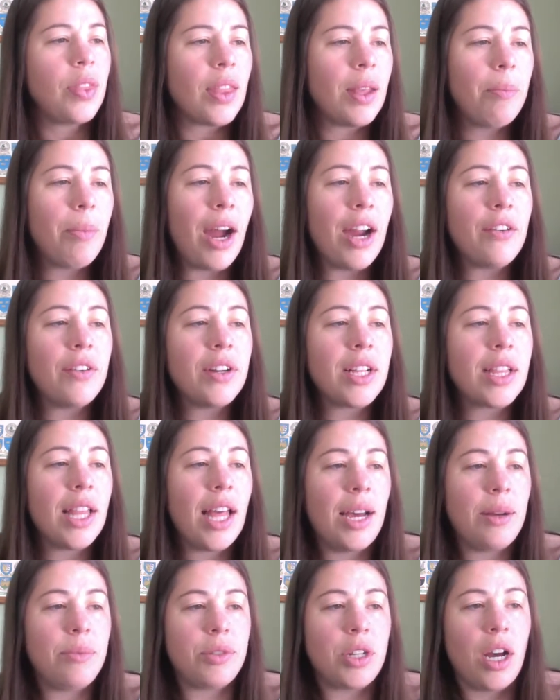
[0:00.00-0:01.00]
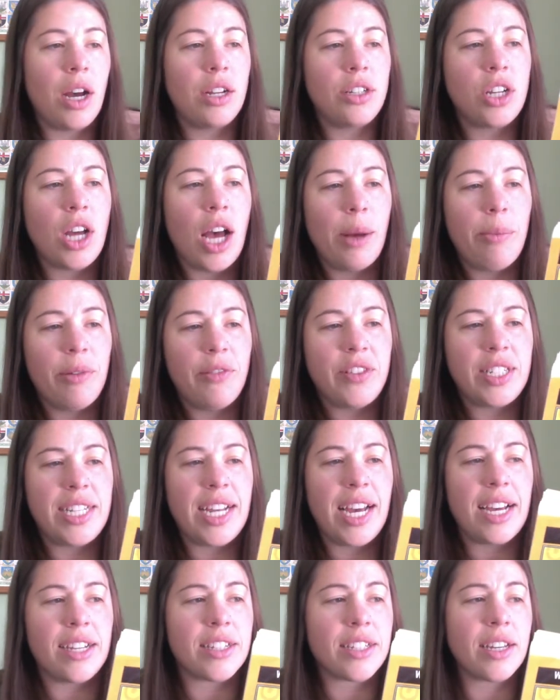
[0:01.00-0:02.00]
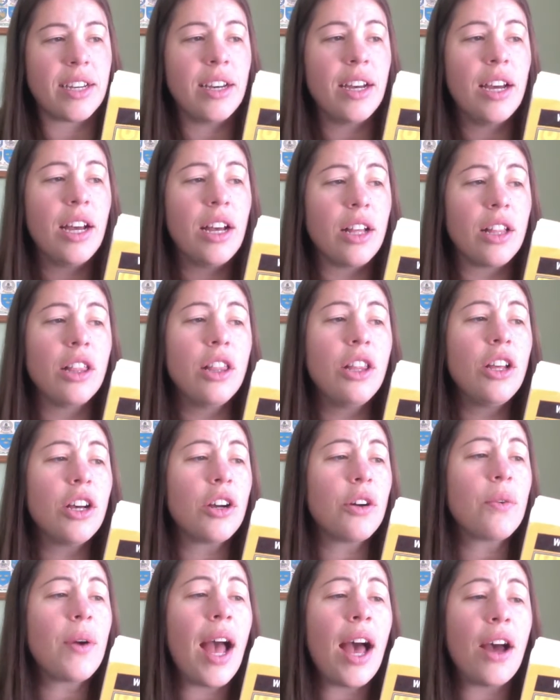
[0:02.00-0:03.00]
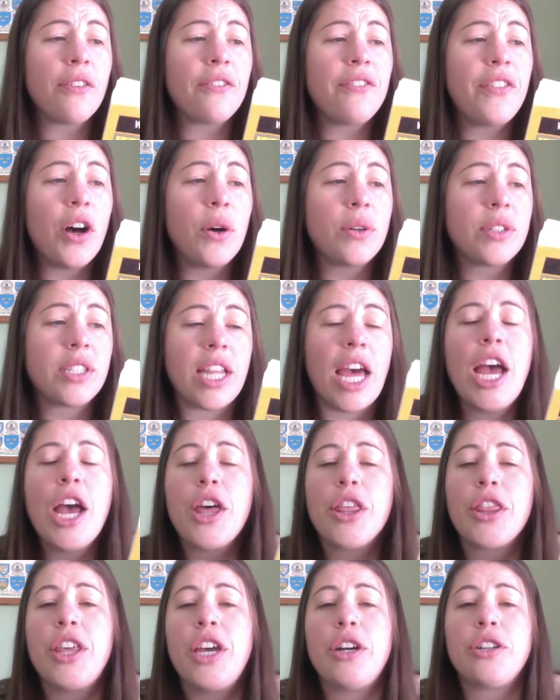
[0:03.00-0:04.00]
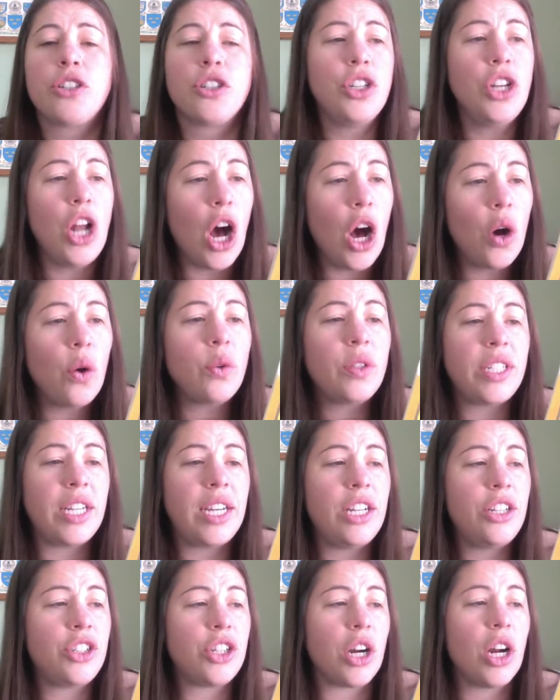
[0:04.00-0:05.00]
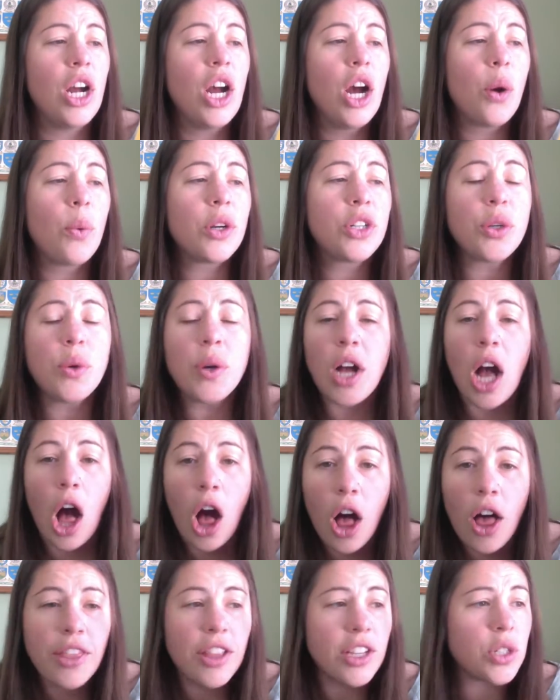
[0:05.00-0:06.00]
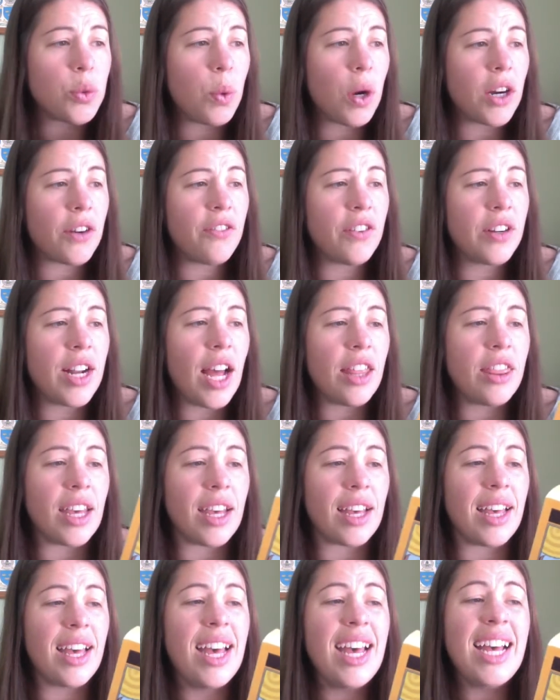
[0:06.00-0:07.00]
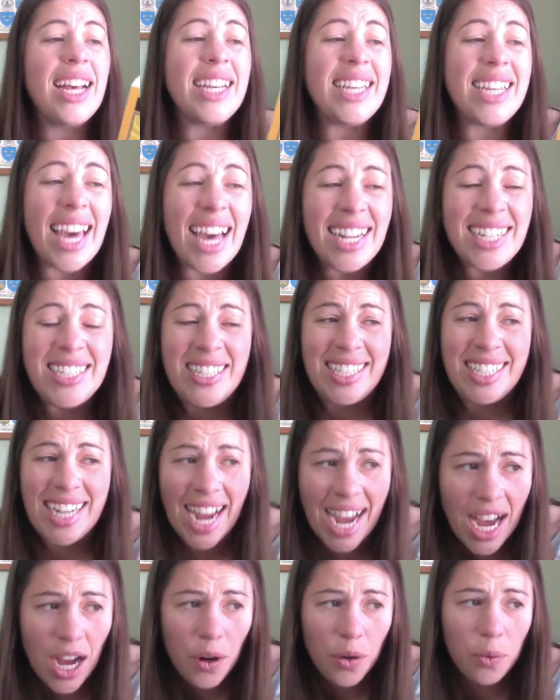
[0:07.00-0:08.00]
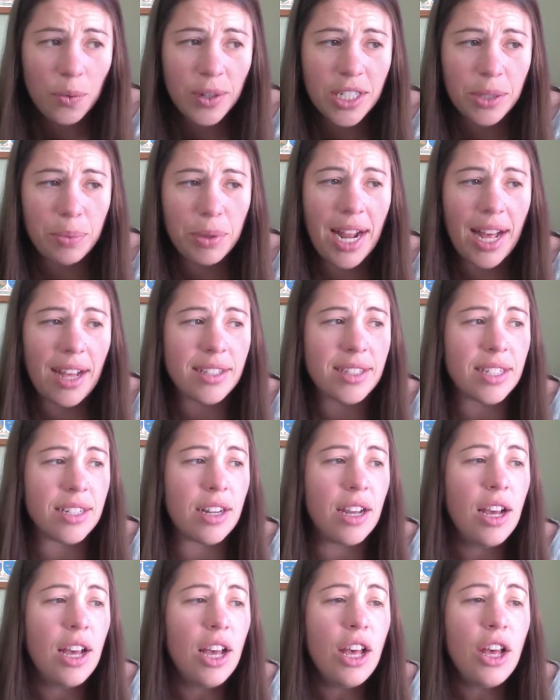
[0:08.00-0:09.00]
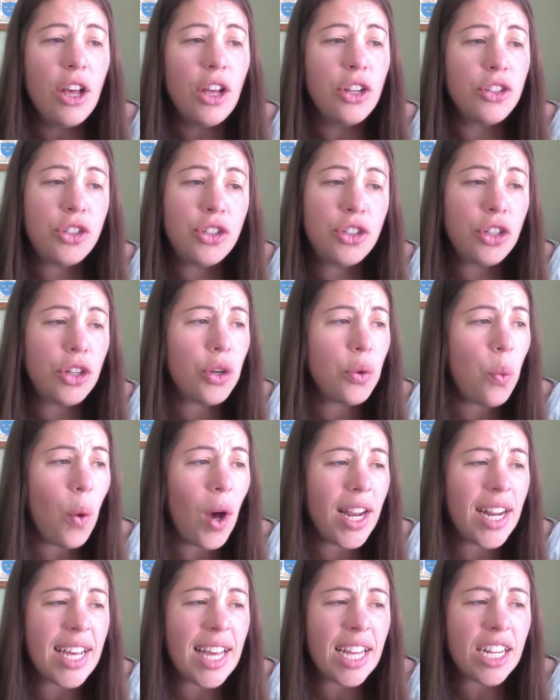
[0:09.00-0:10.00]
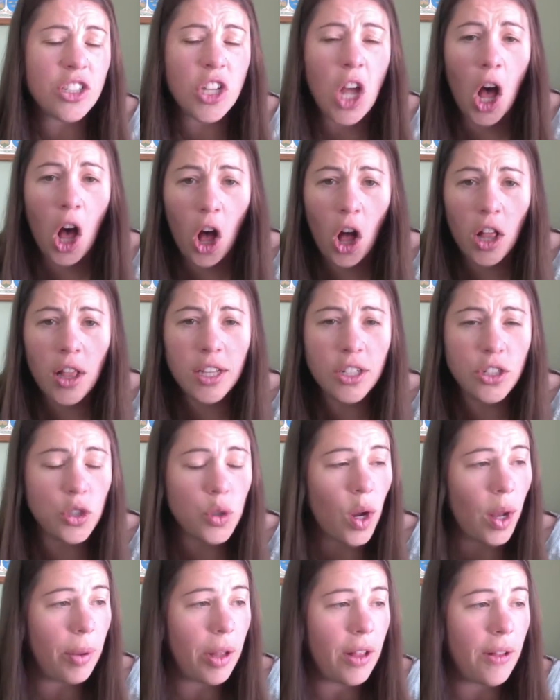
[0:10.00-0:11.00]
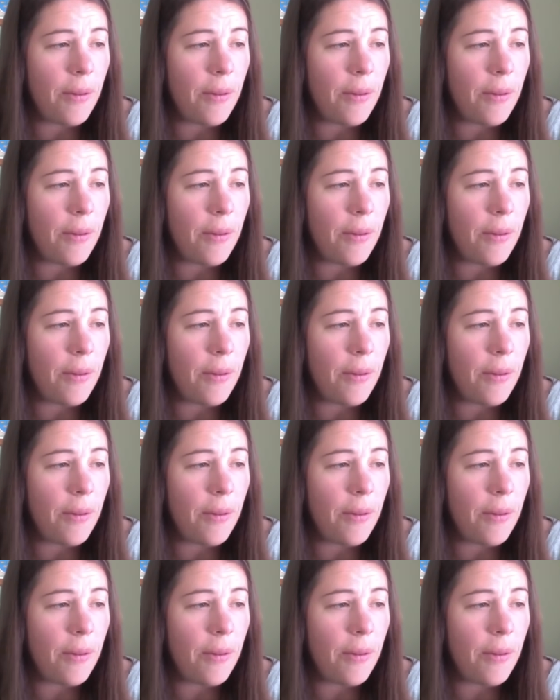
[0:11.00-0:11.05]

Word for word: Myron climbed on top of his desk. Look around, folks. There's no teacher. We're doing all this work for nothing. Get down, whispered Allison. Do you want to get us all in trouble?